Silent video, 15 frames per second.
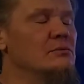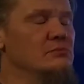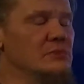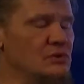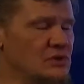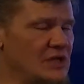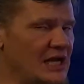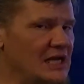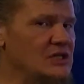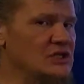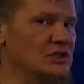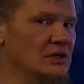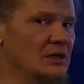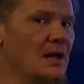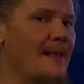
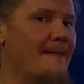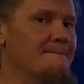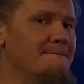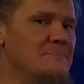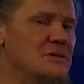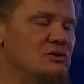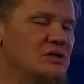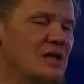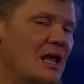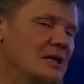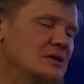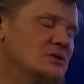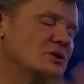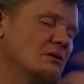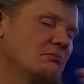Mutation.
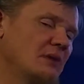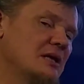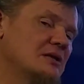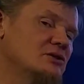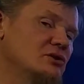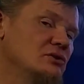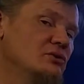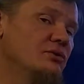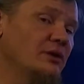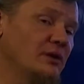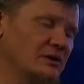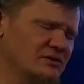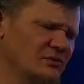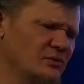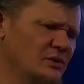Mutation makes new
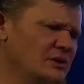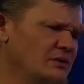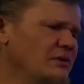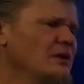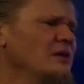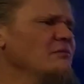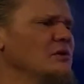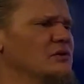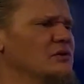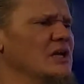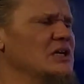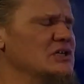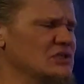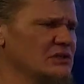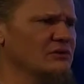things. And when you think of
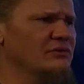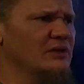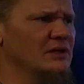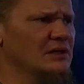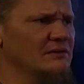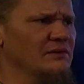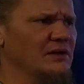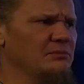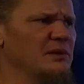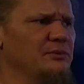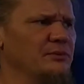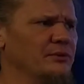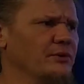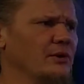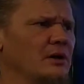mutation, you think of like
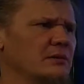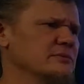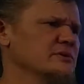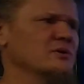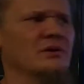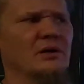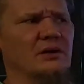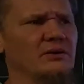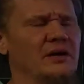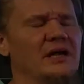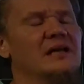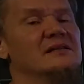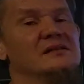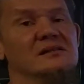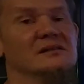people with arms growing out of their
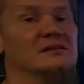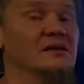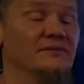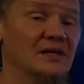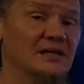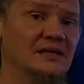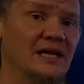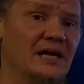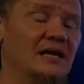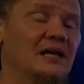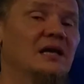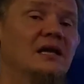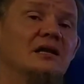heads and stuff like that.